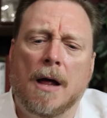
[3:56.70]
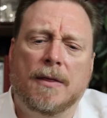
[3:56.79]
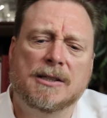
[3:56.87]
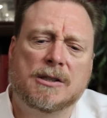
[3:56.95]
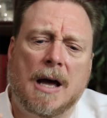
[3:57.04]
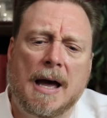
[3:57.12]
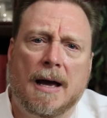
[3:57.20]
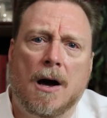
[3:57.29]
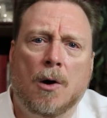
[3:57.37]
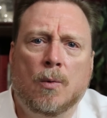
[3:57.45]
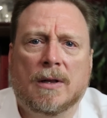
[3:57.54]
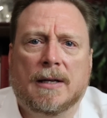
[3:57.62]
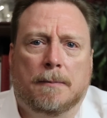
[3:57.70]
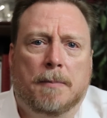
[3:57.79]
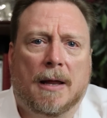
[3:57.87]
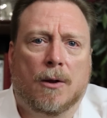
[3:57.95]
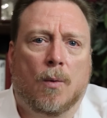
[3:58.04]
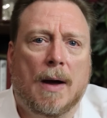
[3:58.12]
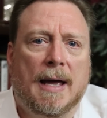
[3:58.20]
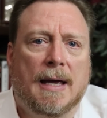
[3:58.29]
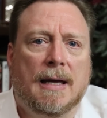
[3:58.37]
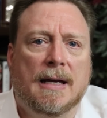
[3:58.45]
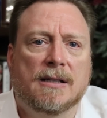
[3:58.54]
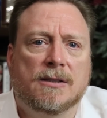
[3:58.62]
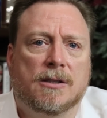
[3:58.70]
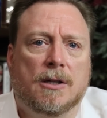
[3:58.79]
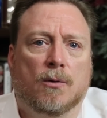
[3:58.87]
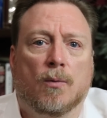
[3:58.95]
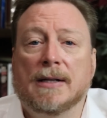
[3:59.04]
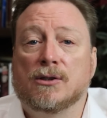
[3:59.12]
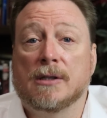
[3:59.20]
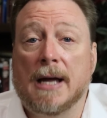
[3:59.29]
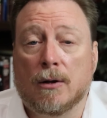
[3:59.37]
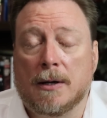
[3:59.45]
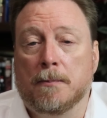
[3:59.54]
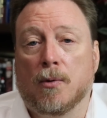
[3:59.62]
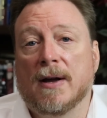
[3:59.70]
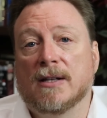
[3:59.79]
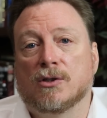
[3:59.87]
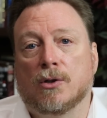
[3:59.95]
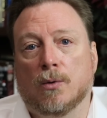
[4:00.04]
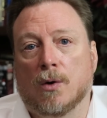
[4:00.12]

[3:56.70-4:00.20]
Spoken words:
This guy, Al-Walid, by the way, is the rich Saudi prince who